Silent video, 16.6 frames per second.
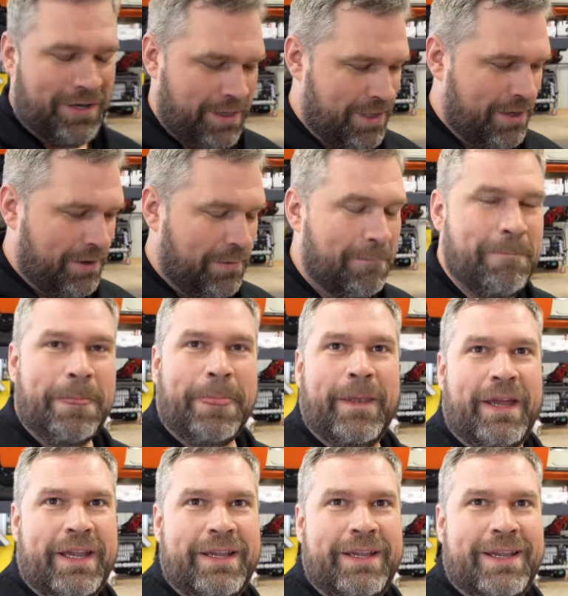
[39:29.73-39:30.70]
to do.
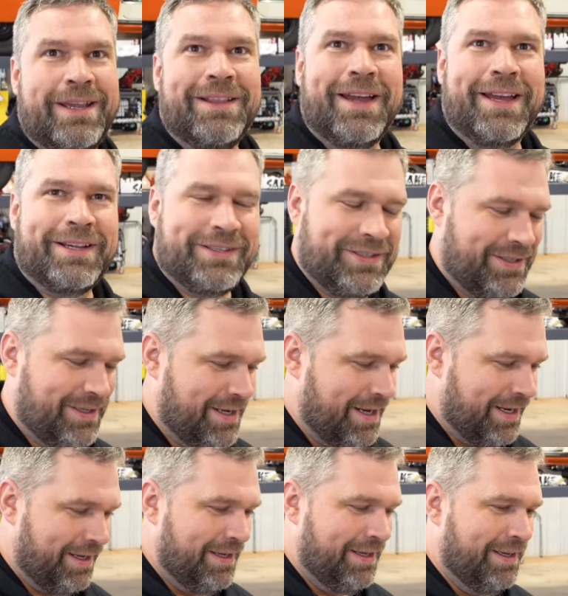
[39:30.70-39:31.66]
He, he likes
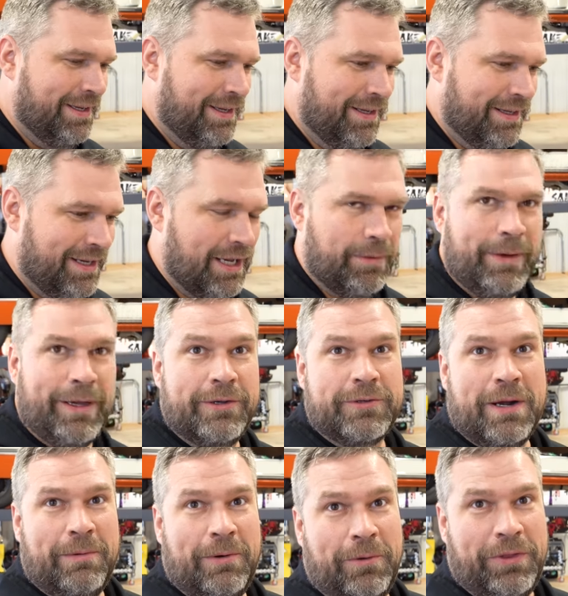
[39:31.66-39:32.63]
uh, getting me in
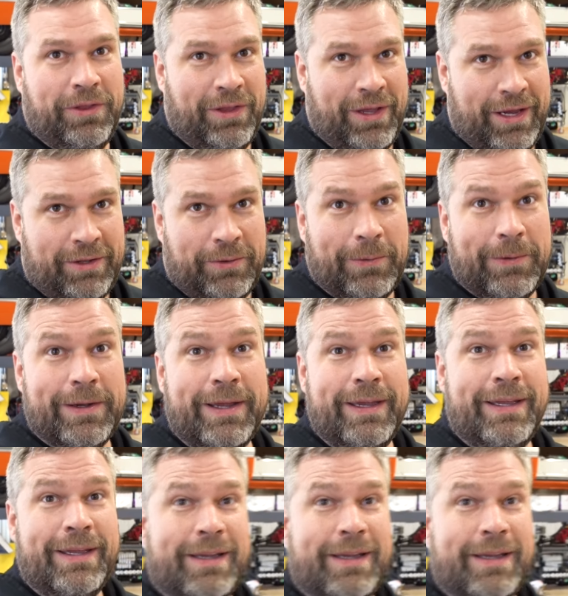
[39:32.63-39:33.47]
trouble with the landlord.